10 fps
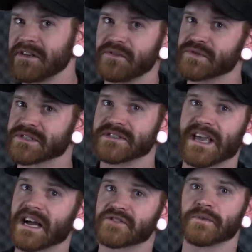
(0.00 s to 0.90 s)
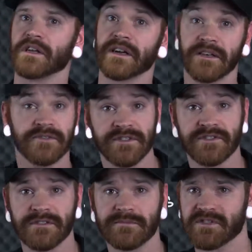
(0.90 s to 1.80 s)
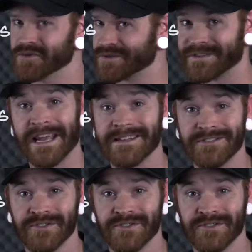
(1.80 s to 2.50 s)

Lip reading: used in casual audio systems or daily